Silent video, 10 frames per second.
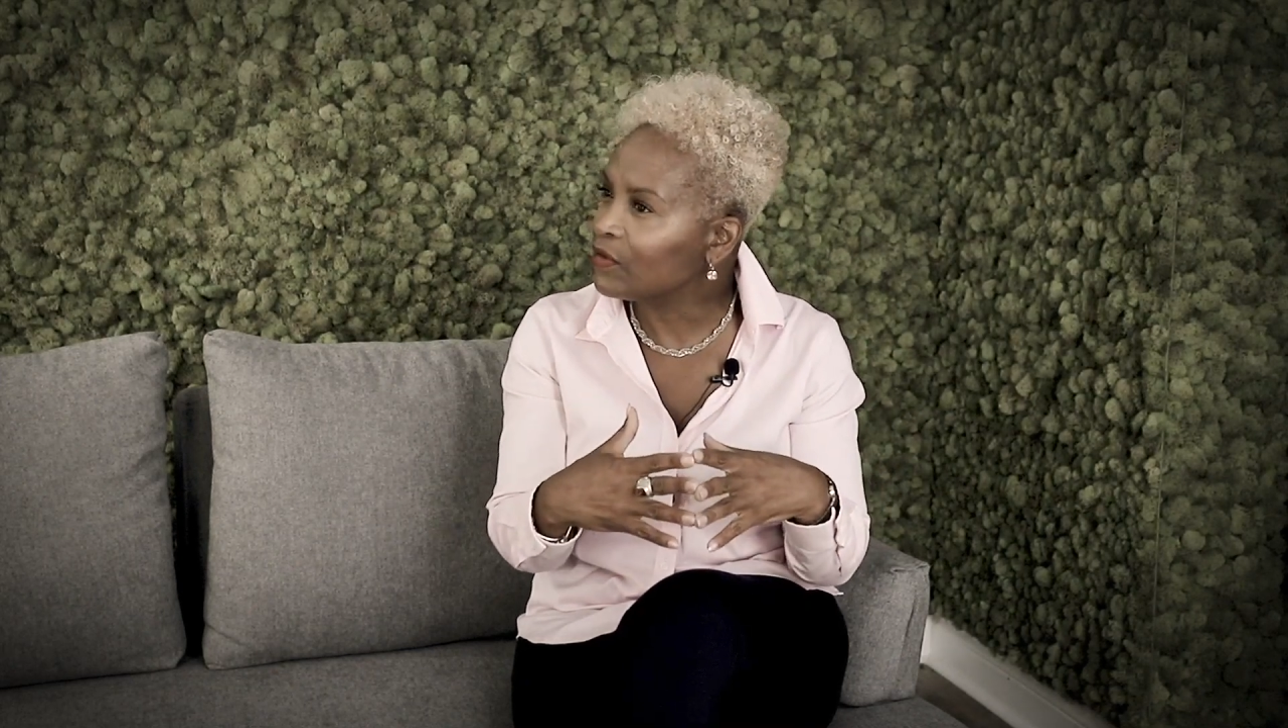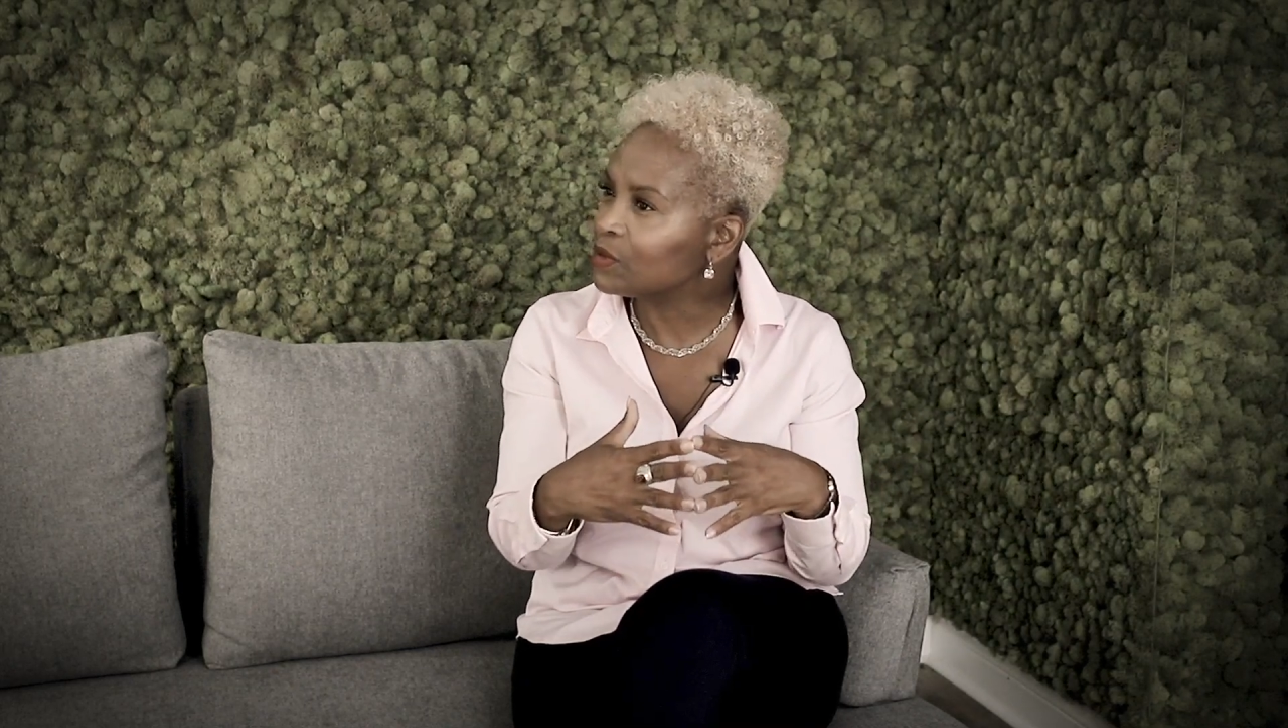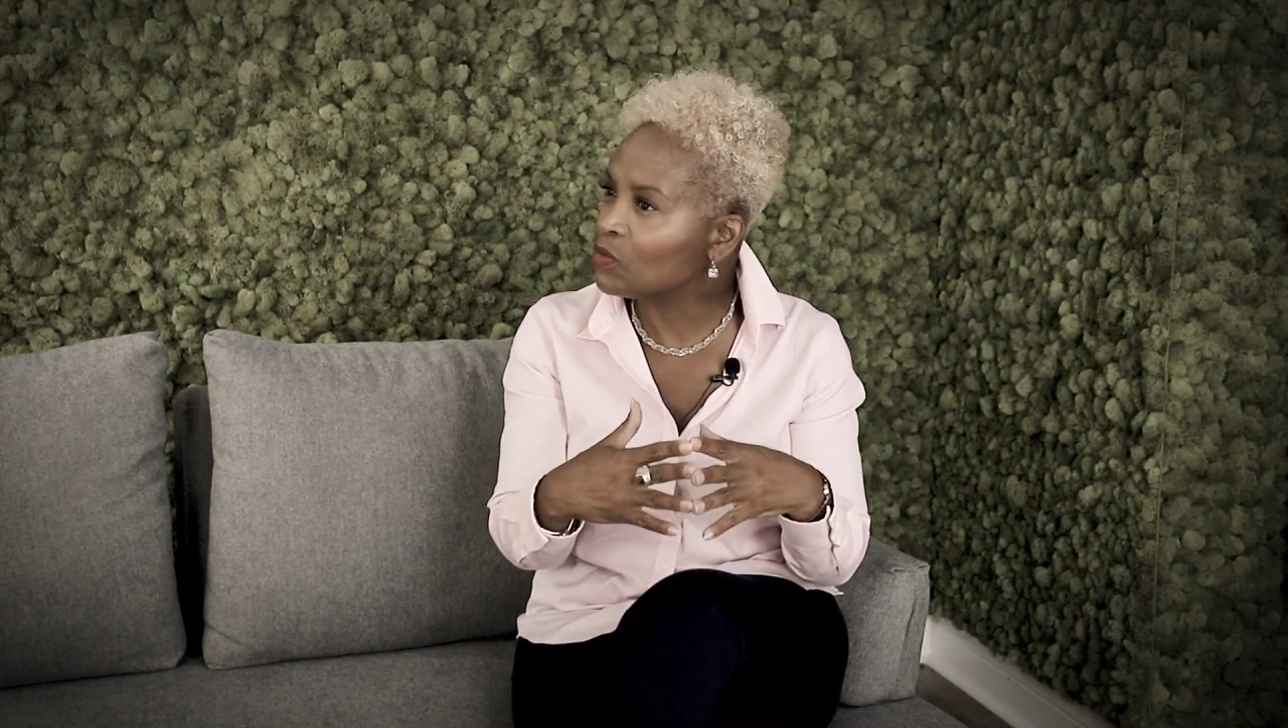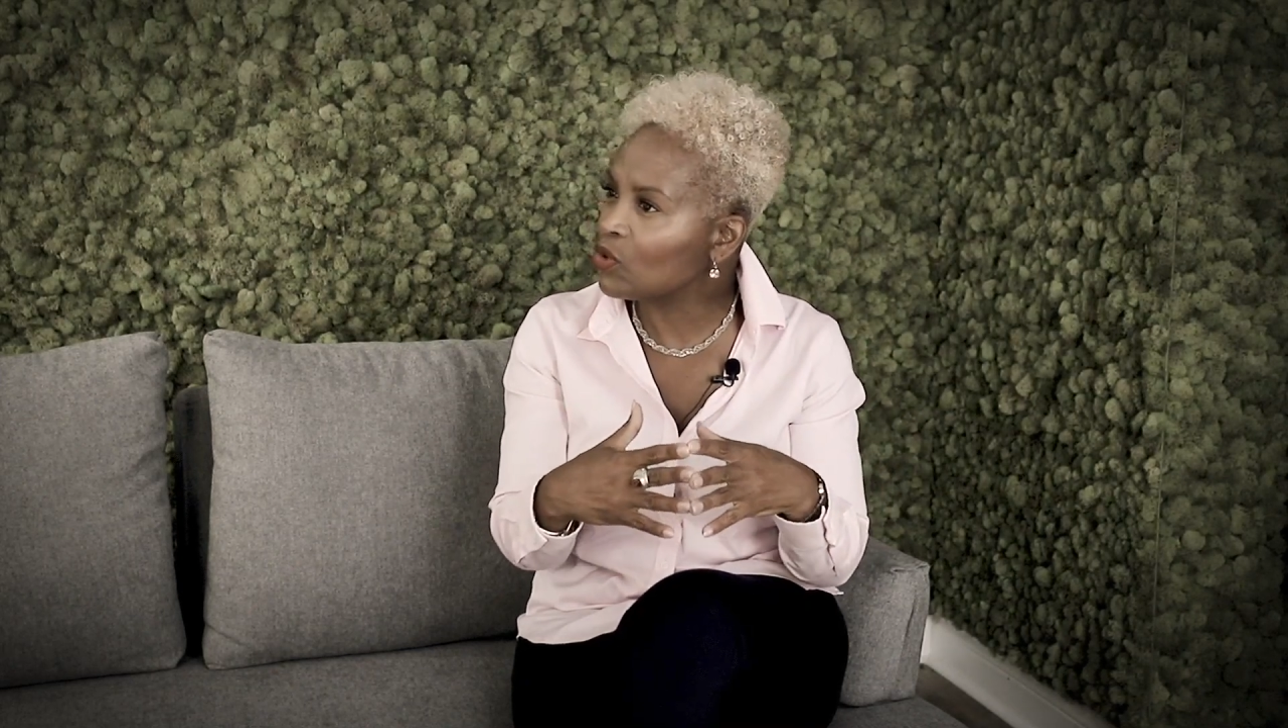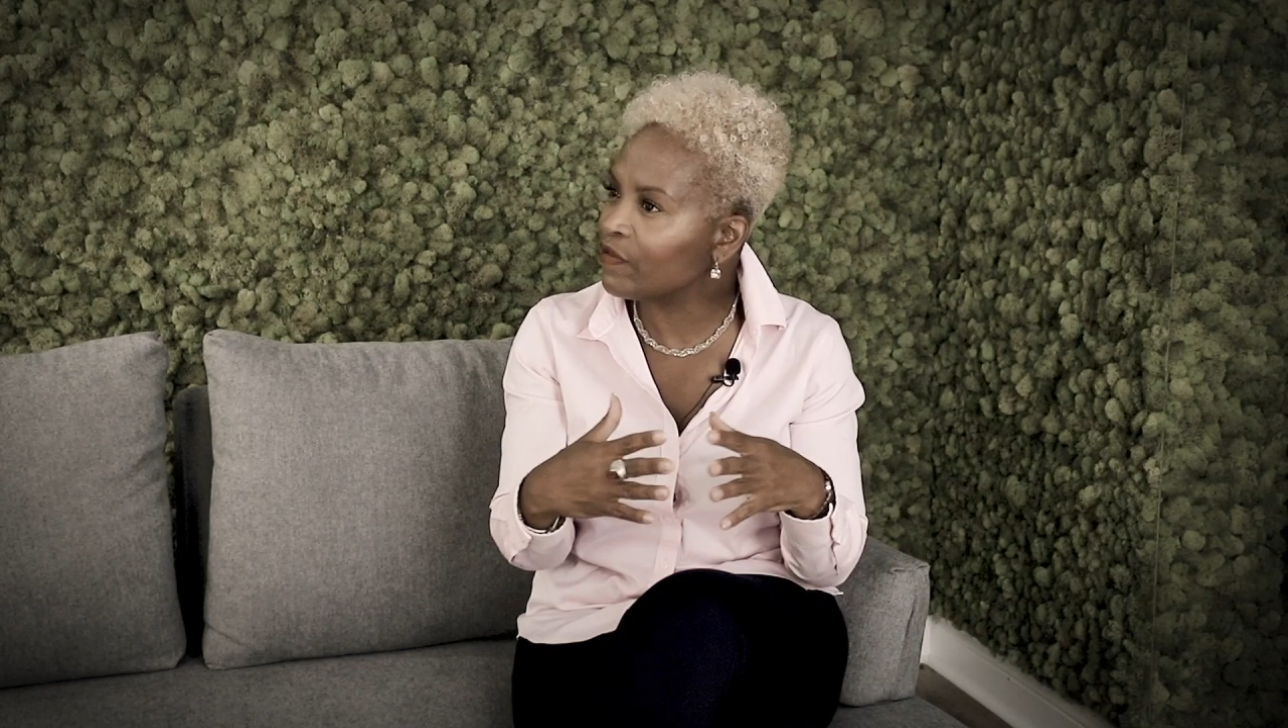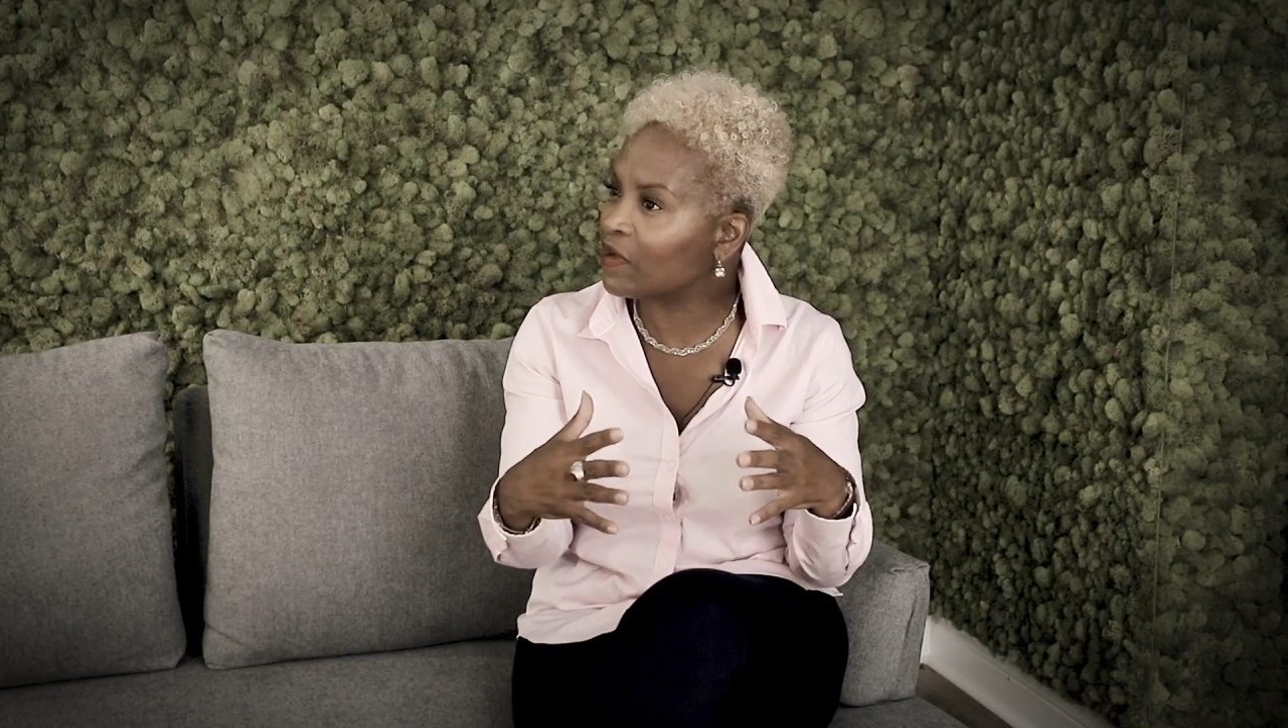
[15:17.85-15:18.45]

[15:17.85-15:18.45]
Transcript: was more of